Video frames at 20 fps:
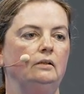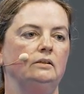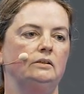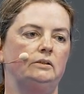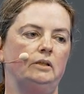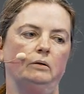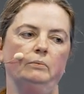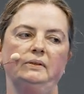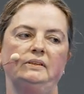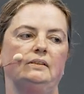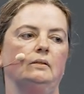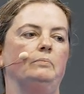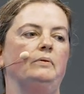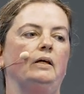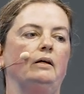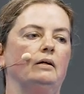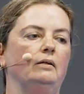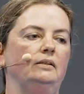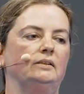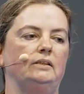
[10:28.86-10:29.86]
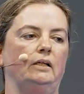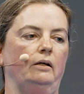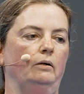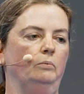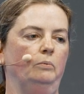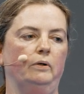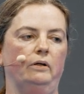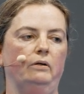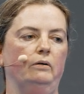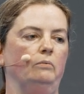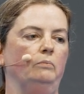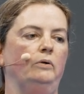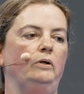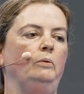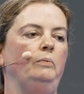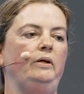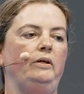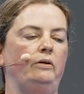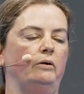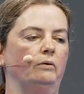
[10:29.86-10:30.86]
Start with something easy. What, are, what
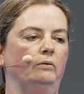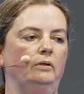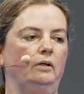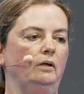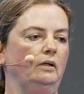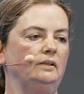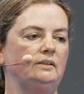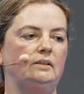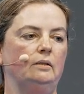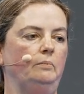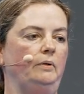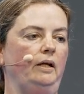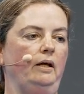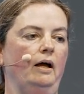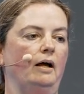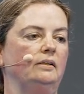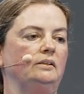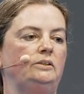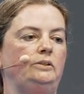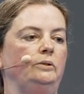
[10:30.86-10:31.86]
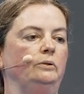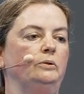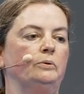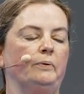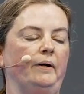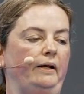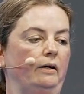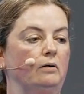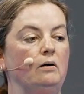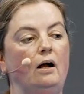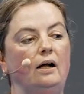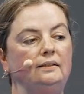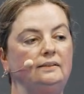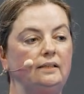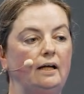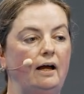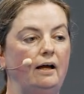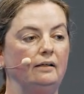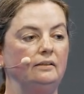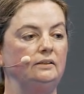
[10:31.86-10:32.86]
do we do? Somebody has to create a
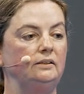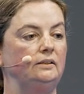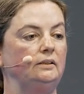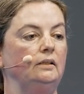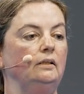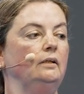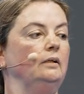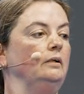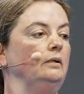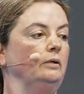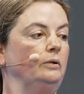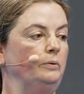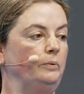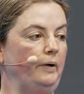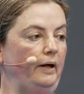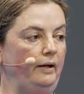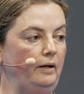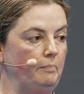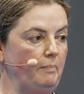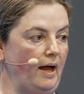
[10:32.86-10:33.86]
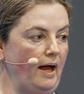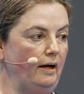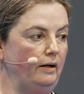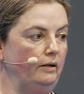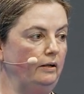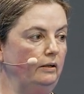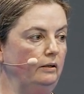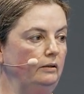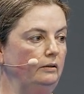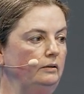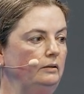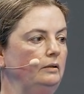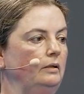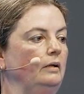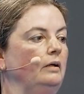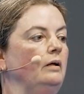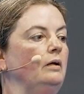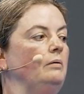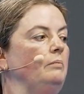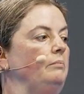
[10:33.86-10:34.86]
contact, create a matter,
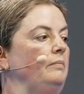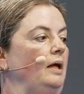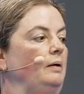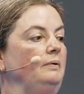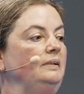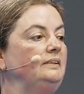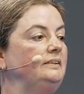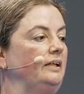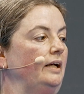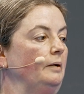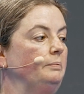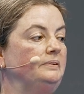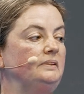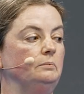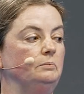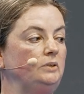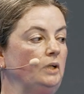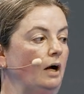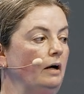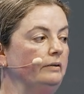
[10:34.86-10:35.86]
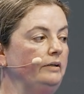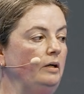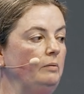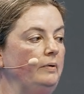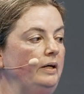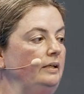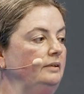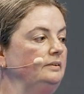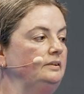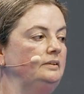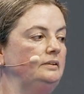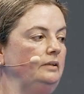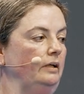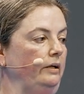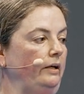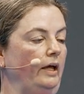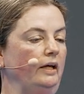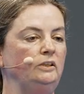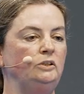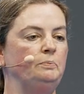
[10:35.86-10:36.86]
Maybe set up some documents,
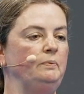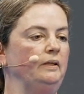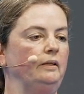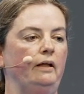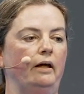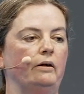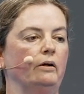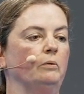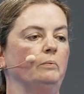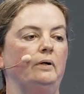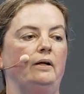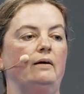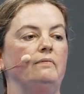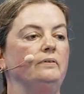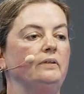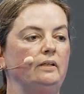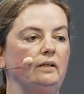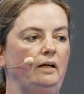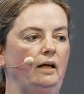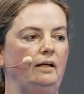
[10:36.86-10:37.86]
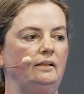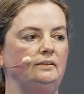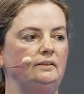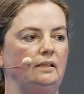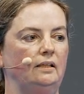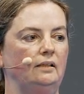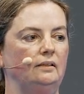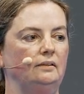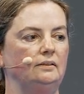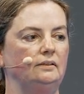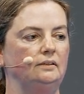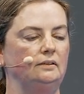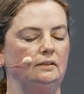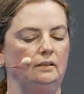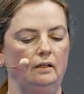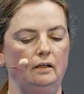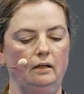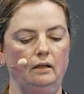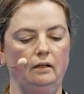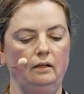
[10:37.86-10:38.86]
engagement letter, whatever the case is.
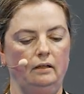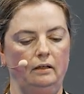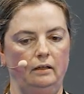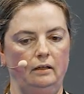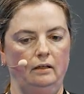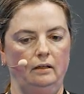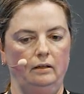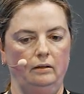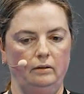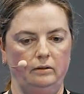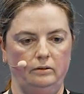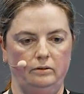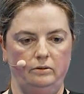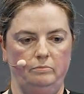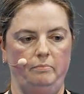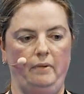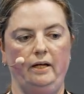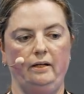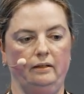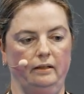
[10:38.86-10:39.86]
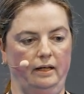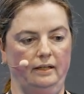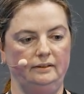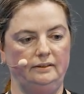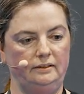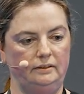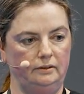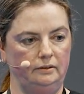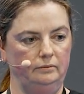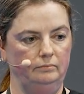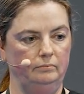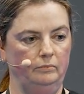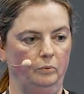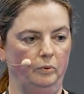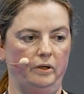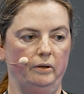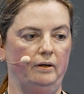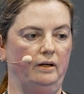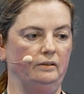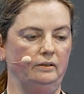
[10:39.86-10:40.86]
Make a list.
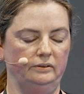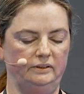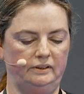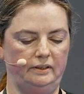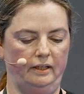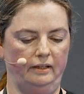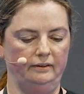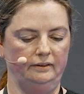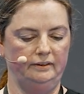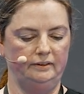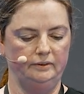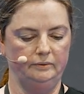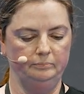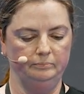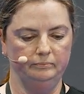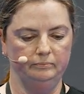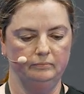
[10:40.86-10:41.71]
What are all those things?